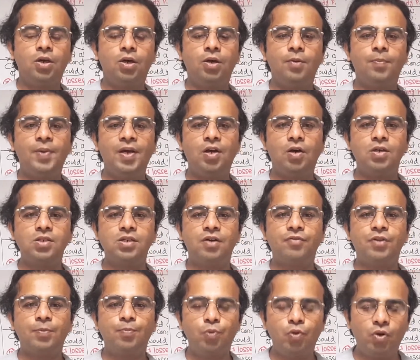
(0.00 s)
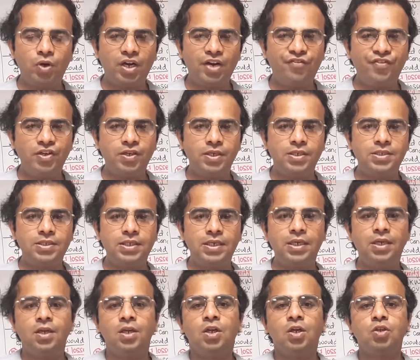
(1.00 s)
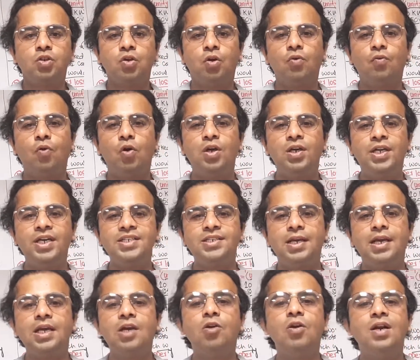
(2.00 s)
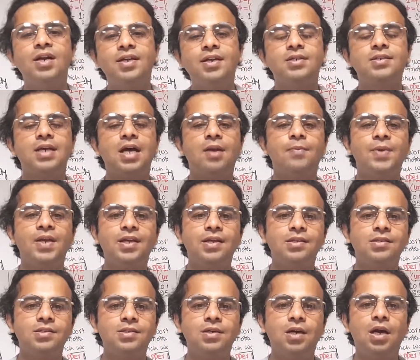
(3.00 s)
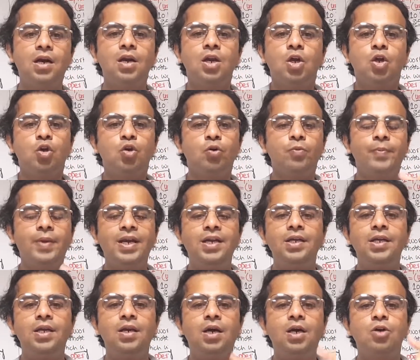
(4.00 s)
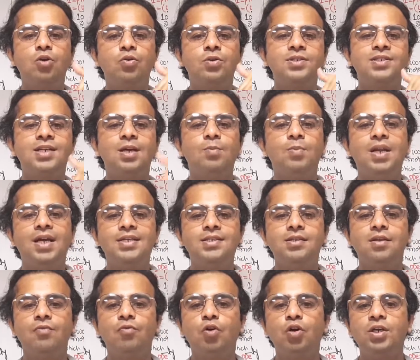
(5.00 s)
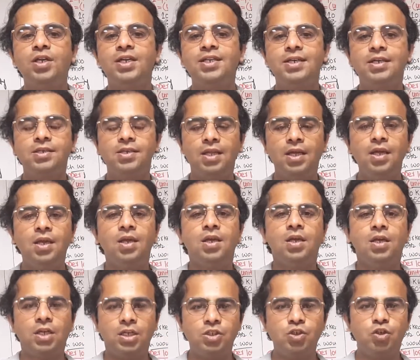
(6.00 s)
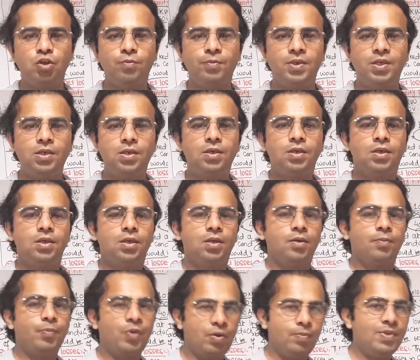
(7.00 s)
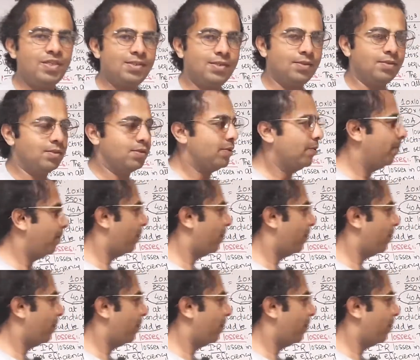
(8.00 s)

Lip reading: because of the poor efficiency, so voltage regulators are being installed to maintain or to stabilize the voltage at the consumer premises.